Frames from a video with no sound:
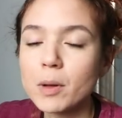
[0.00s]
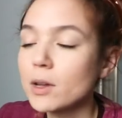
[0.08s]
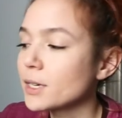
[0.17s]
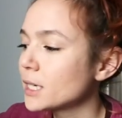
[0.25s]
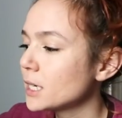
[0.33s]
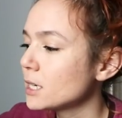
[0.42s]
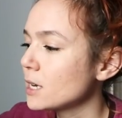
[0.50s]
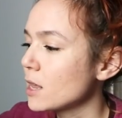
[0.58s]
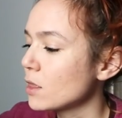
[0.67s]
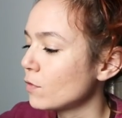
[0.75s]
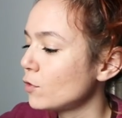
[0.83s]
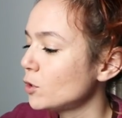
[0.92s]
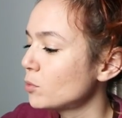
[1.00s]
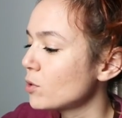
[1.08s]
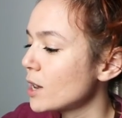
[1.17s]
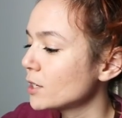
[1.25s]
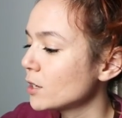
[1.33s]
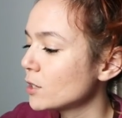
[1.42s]
pulses in the food
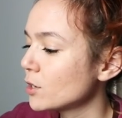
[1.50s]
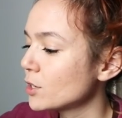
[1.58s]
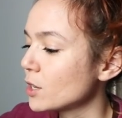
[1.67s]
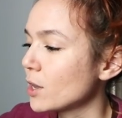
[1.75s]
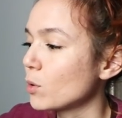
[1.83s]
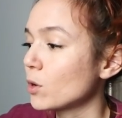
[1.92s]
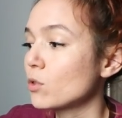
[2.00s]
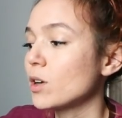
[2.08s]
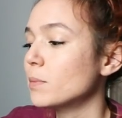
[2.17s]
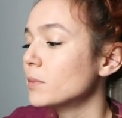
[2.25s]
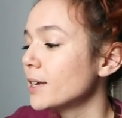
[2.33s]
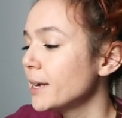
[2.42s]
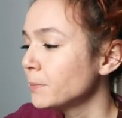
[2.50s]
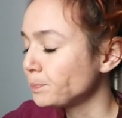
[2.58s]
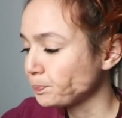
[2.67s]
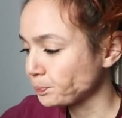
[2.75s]
processor till they were crumbly.